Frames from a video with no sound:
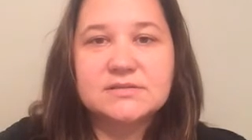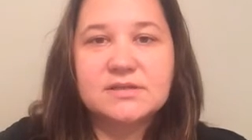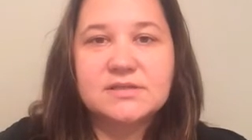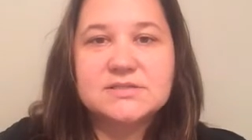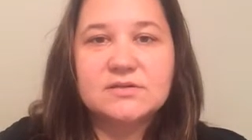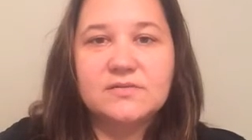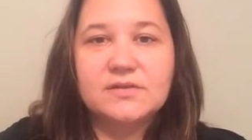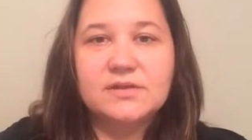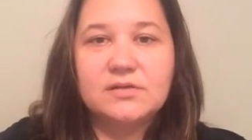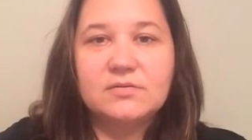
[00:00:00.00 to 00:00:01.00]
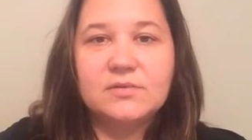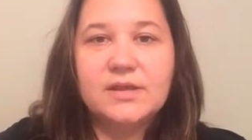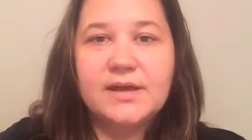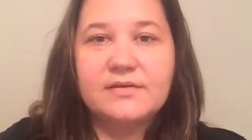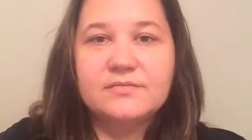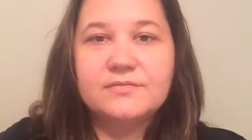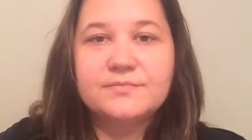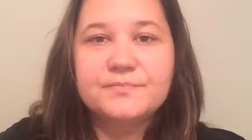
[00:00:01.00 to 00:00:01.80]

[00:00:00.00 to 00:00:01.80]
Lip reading: that a servant leader will have.